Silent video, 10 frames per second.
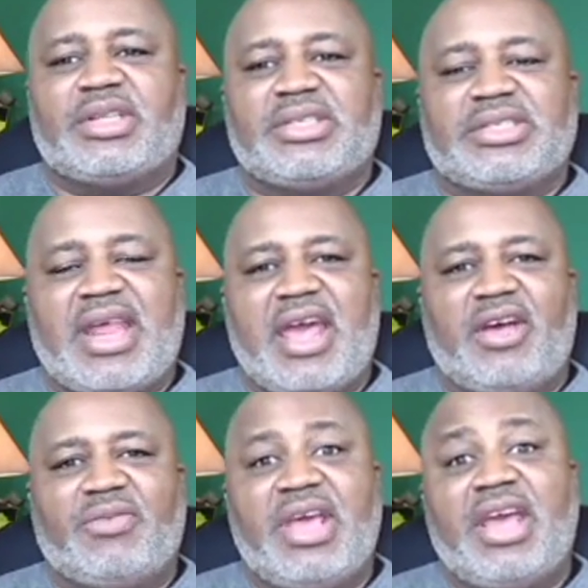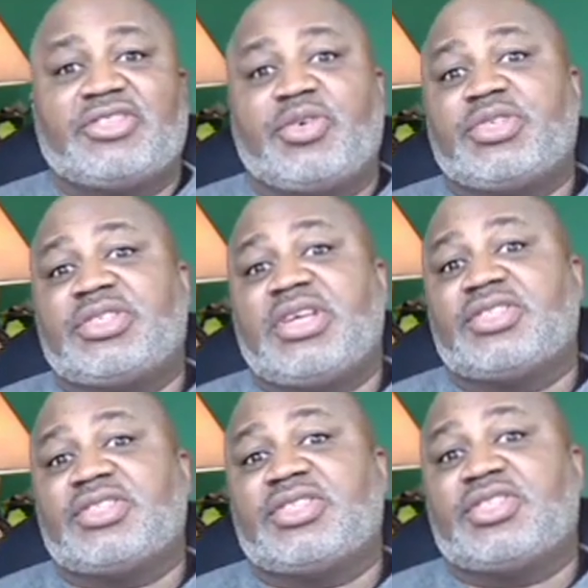and sit down, as scripture
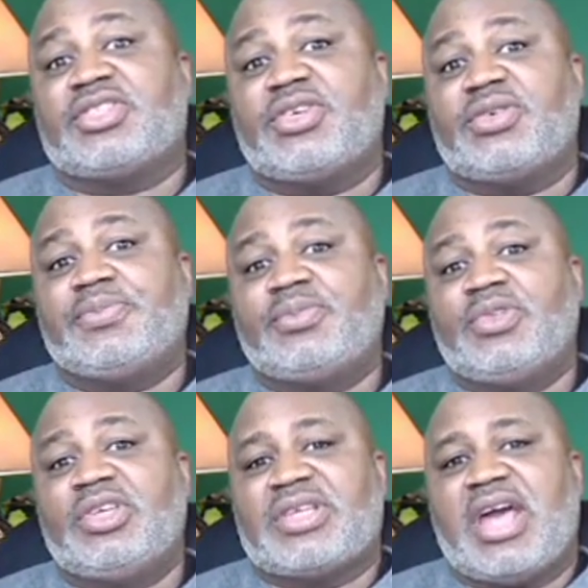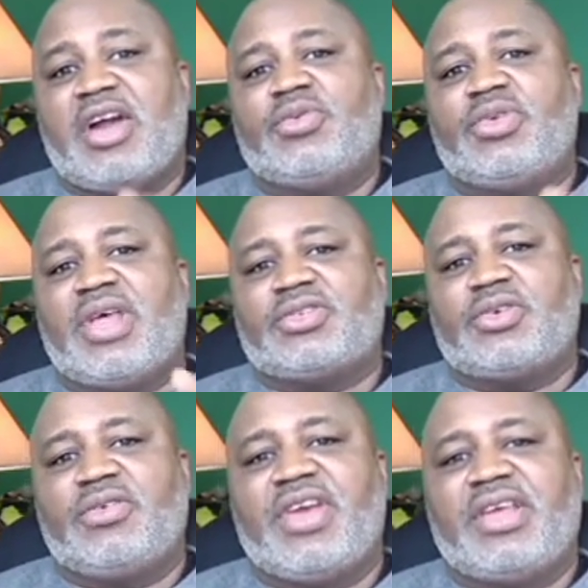tells us to, he says, How can you rule the
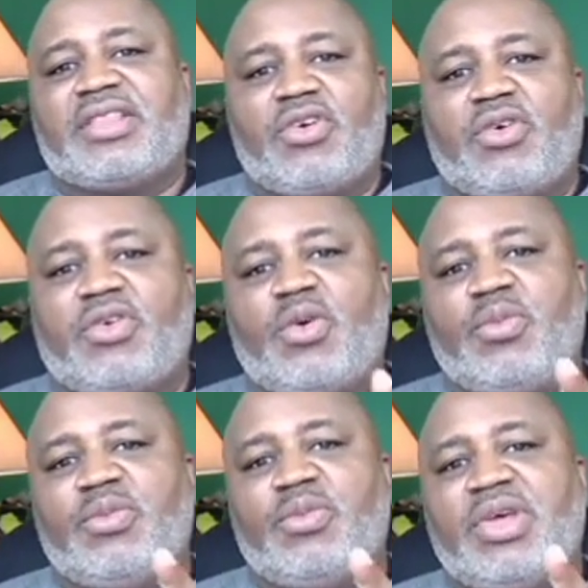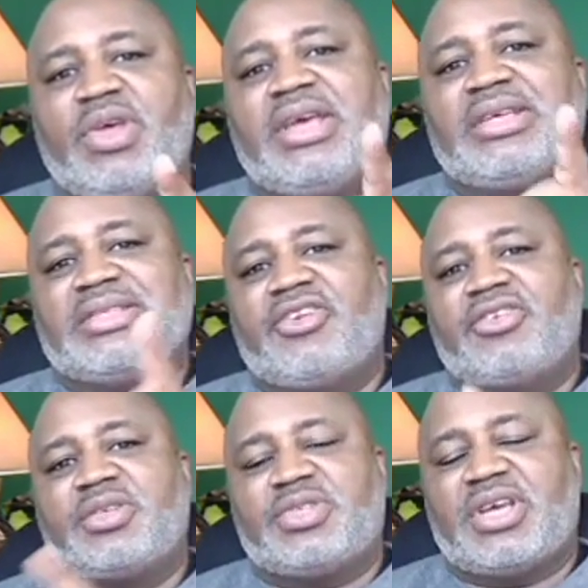household of faith if your own home is not under
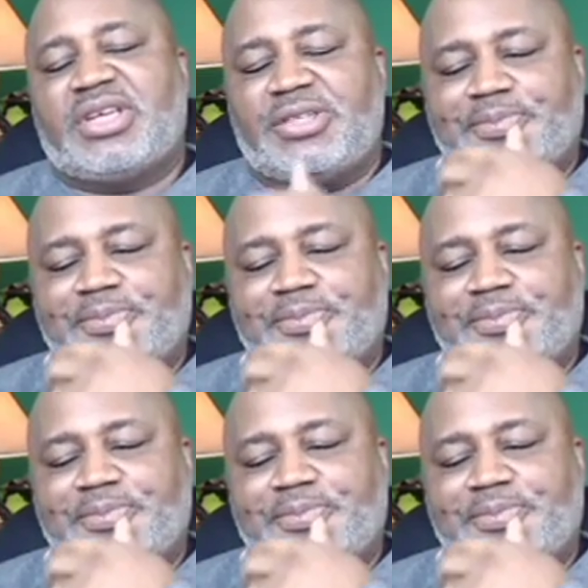subjection?